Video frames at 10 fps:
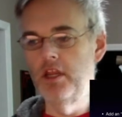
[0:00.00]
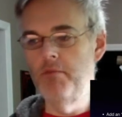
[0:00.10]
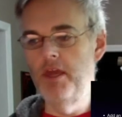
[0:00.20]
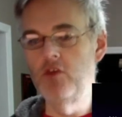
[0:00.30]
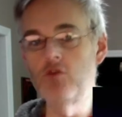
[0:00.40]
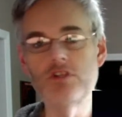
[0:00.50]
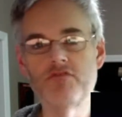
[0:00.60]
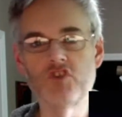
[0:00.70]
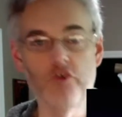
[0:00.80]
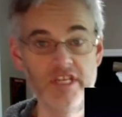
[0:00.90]
to make use of
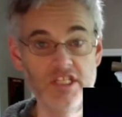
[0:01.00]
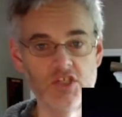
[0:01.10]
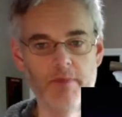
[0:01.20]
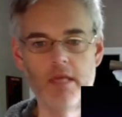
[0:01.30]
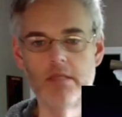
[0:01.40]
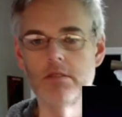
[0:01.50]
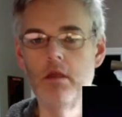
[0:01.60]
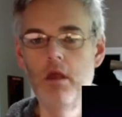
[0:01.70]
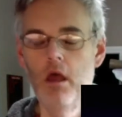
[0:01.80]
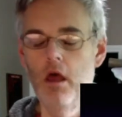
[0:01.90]
screen space,
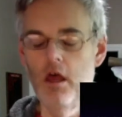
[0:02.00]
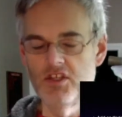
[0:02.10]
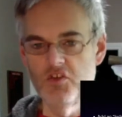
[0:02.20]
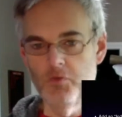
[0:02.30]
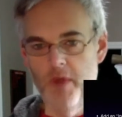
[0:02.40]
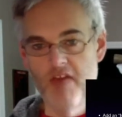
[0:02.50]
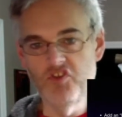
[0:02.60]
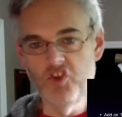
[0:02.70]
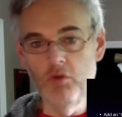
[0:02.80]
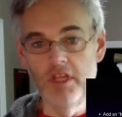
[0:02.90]
since we have
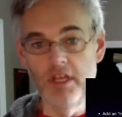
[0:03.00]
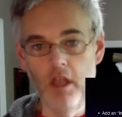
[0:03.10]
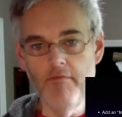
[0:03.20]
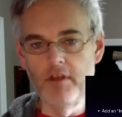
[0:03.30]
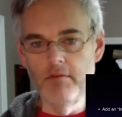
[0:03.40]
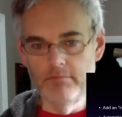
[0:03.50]
so little of it.